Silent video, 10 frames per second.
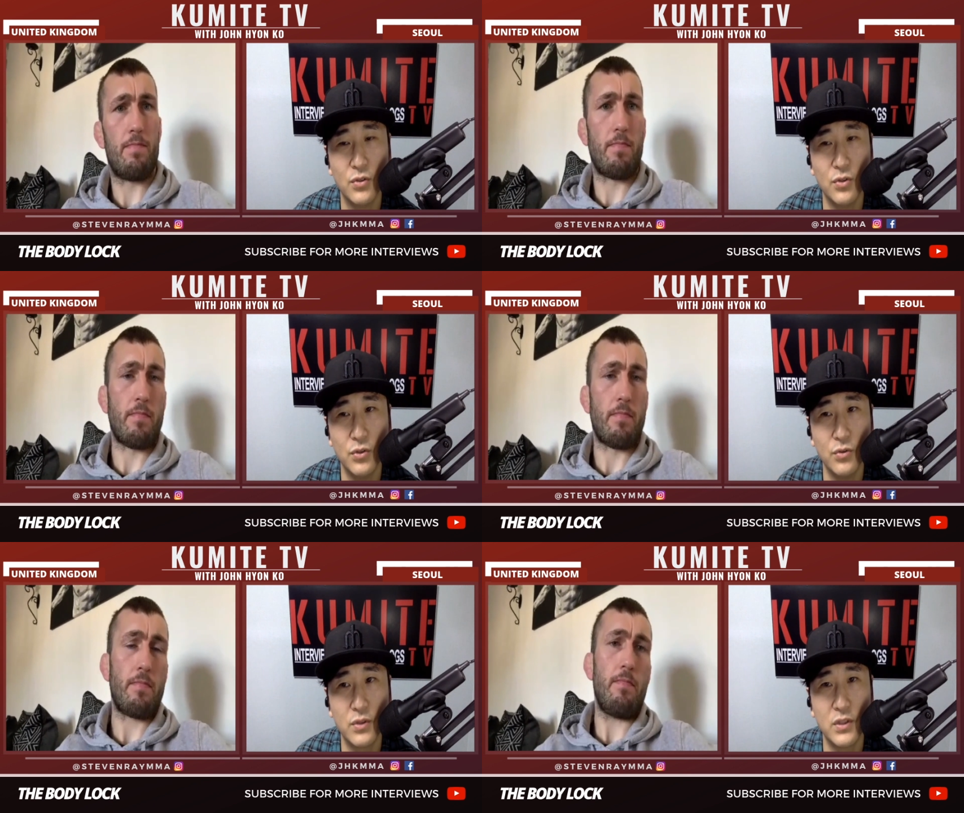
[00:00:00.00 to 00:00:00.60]
Speaker 1: Do
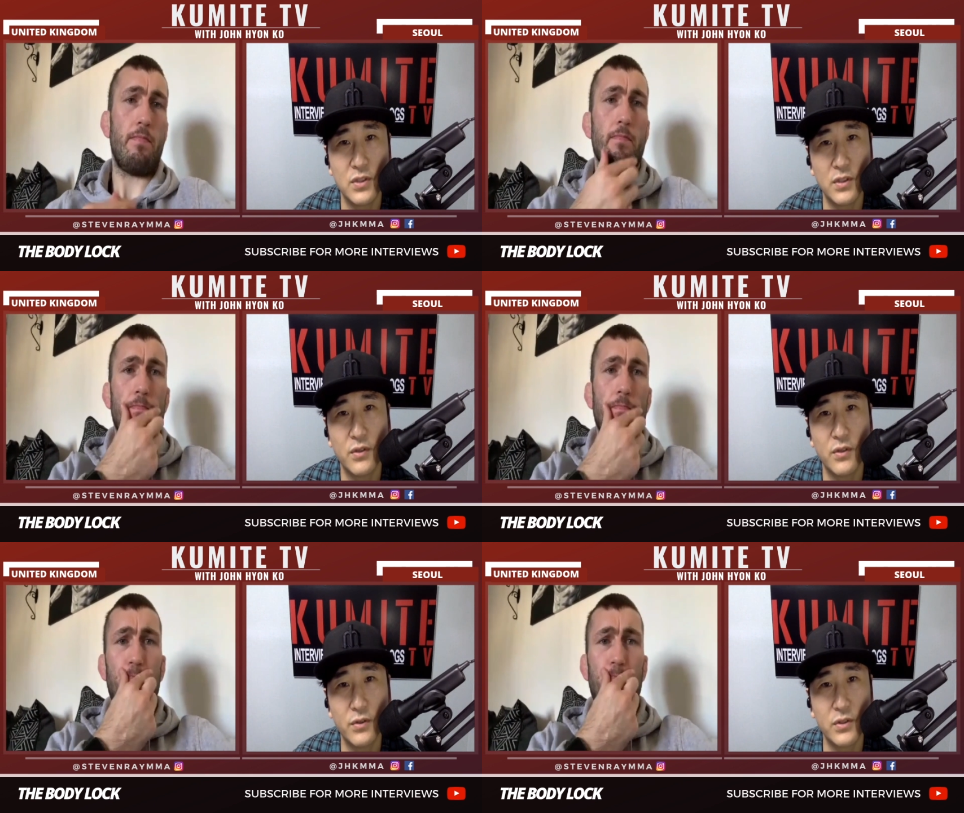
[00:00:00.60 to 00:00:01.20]
you
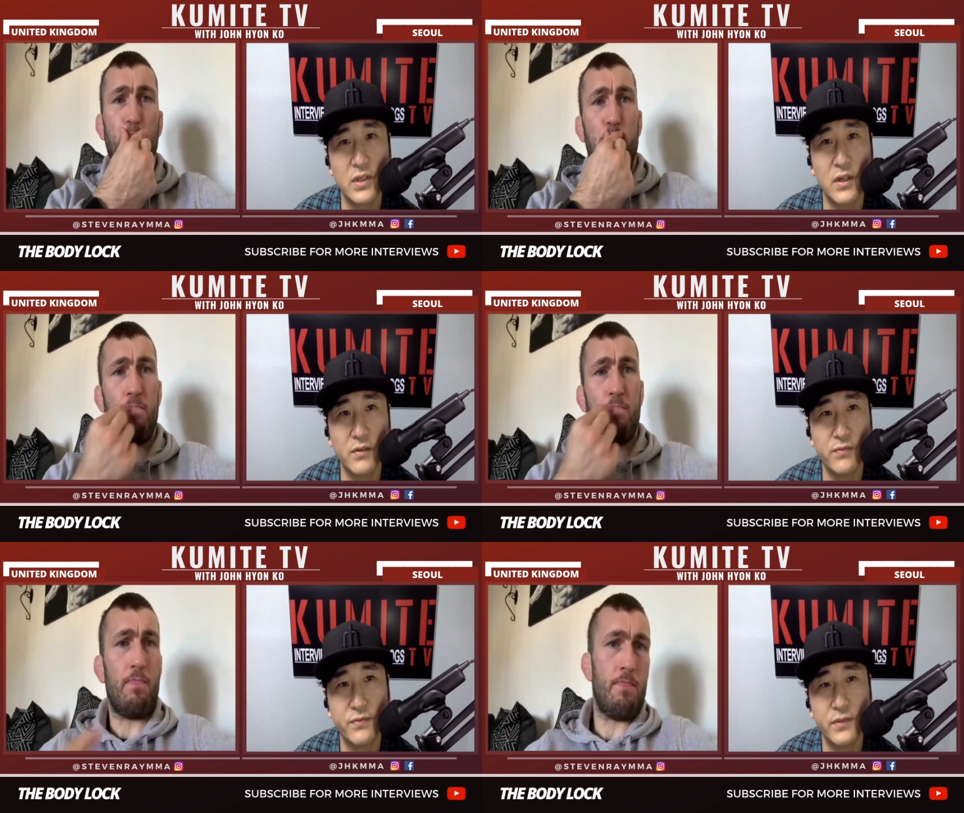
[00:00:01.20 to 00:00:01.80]
consider
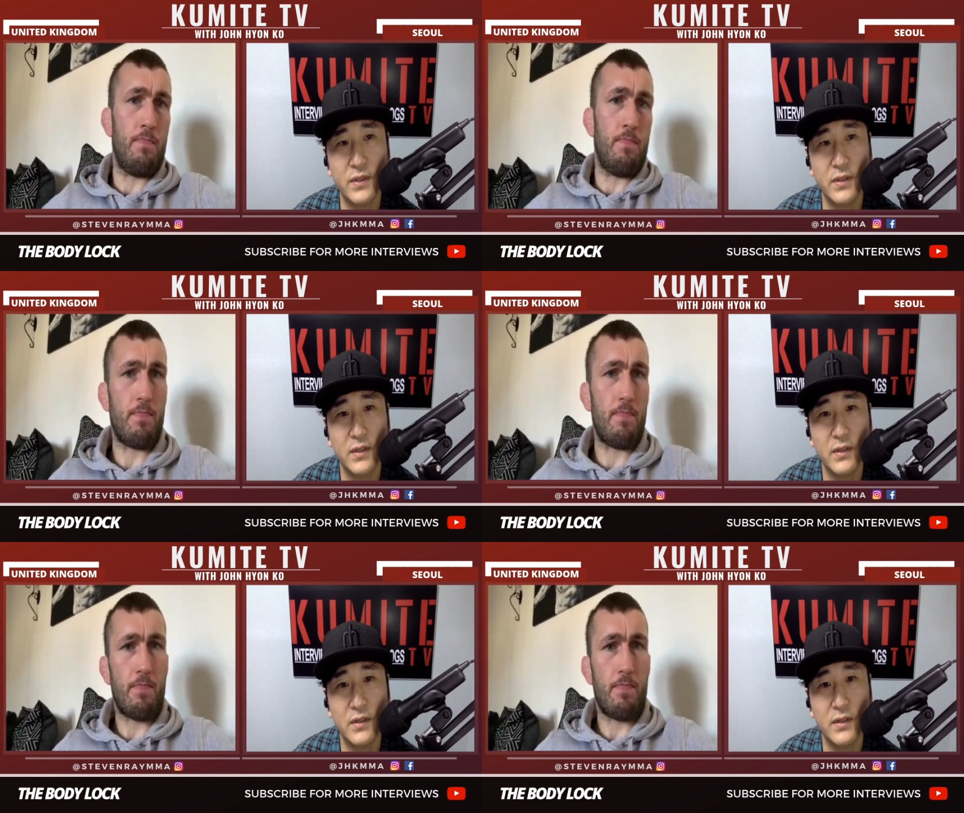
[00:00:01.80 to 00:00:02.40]
yourself
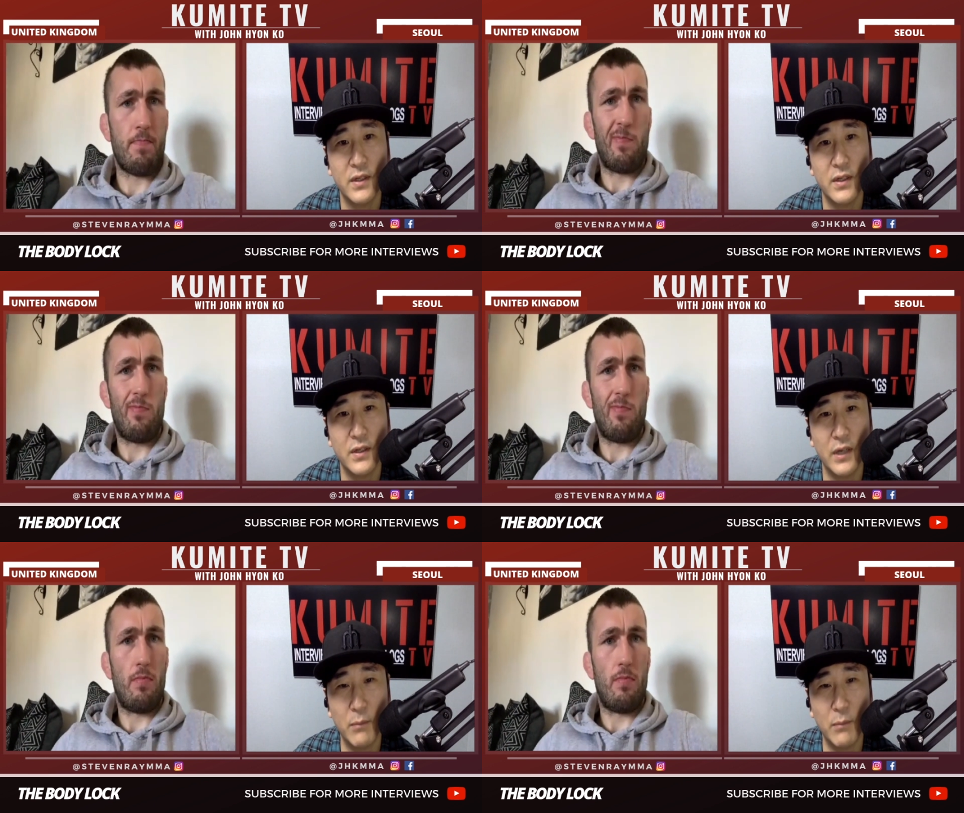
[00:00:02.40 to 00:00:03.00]
uh, a